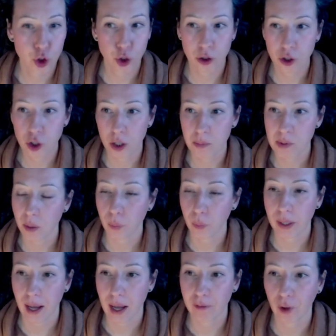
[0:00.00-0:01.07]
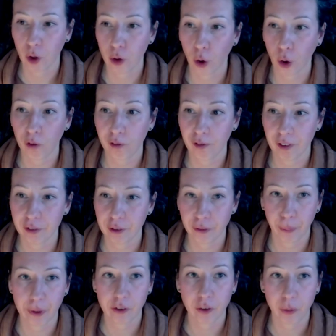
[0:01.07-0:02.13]
studentships that we have on offer for
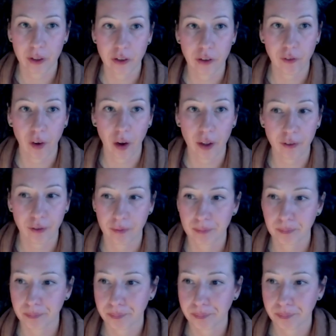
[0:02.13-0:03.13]
2025.